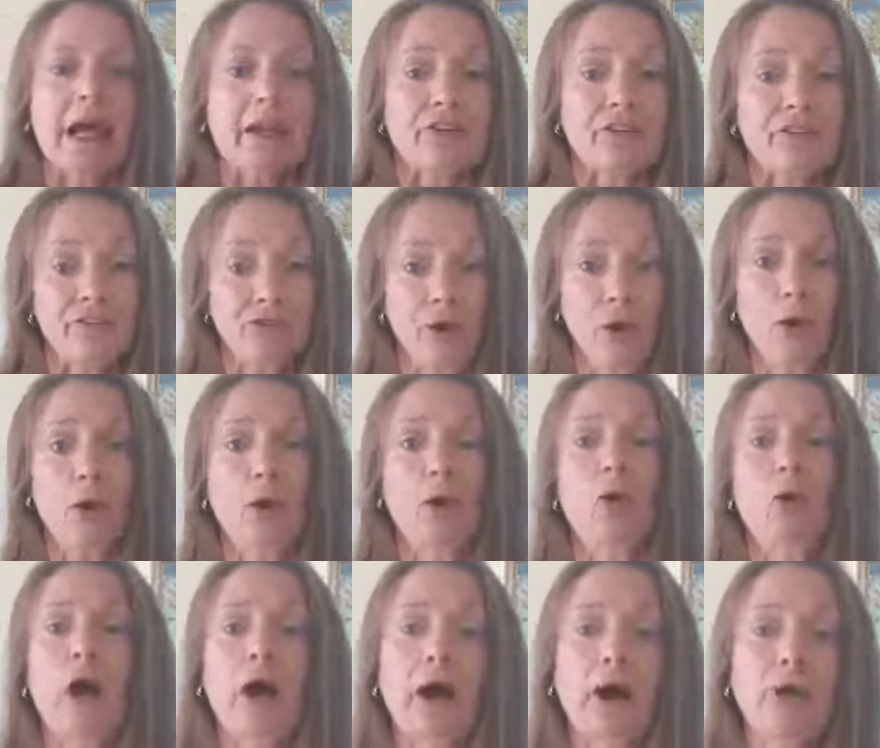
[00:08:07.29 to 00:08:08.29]

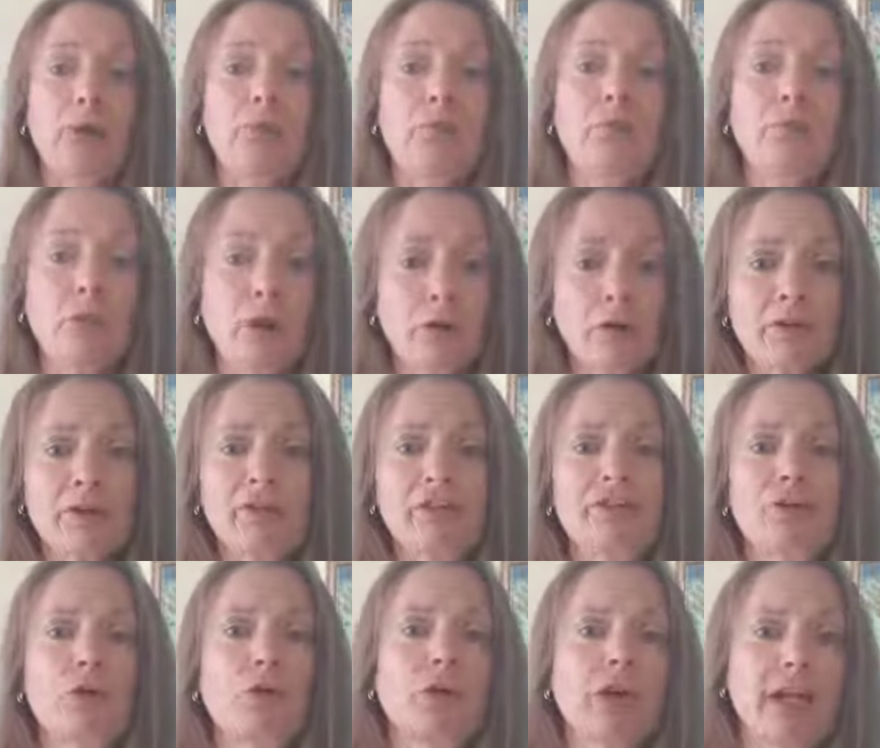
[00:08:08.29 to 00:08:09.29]
So, um, moral of the
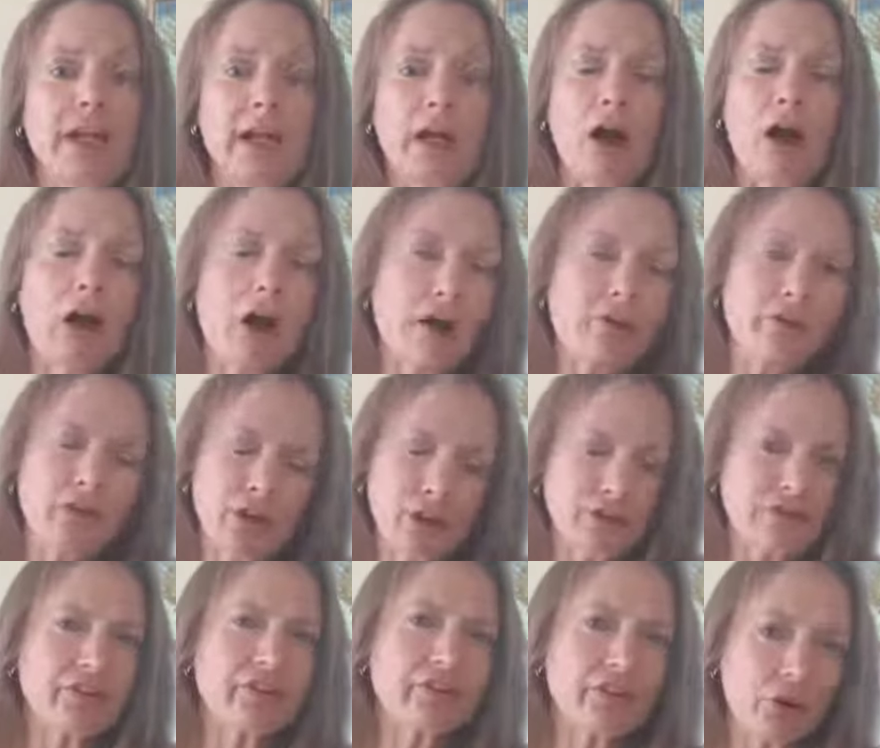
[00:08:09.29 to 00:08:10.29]
story here, I, I've
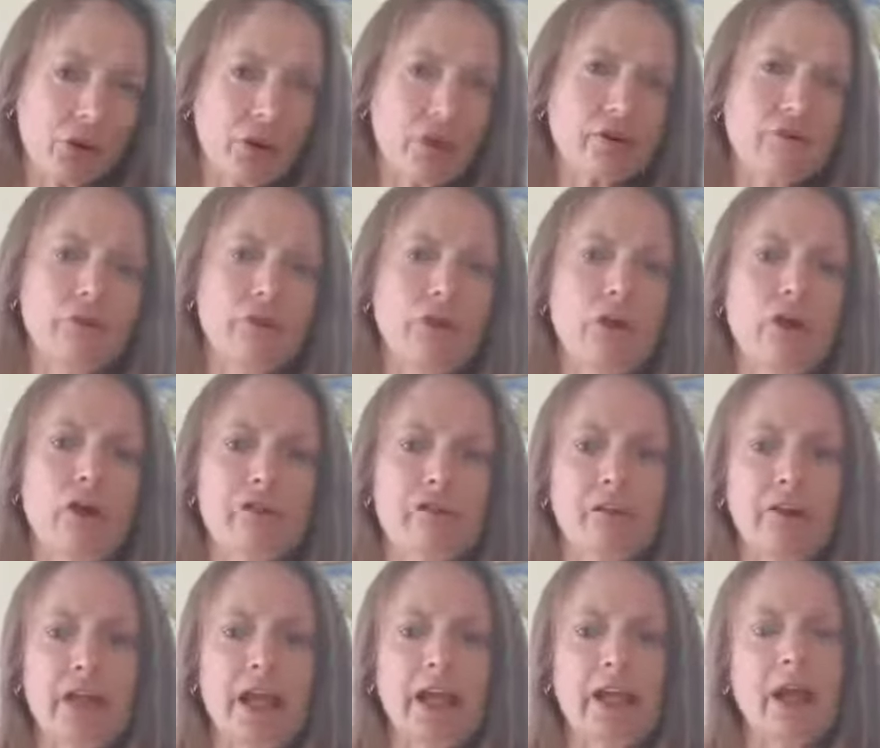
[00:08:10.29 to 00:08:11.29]
noticed this over and
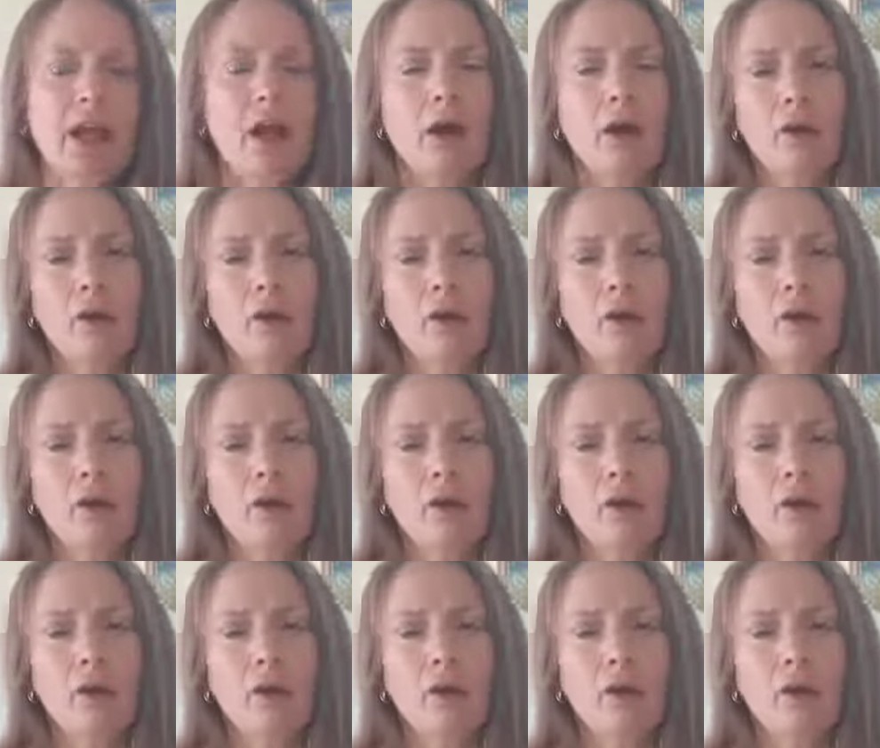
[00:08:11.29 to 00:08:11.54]
over again.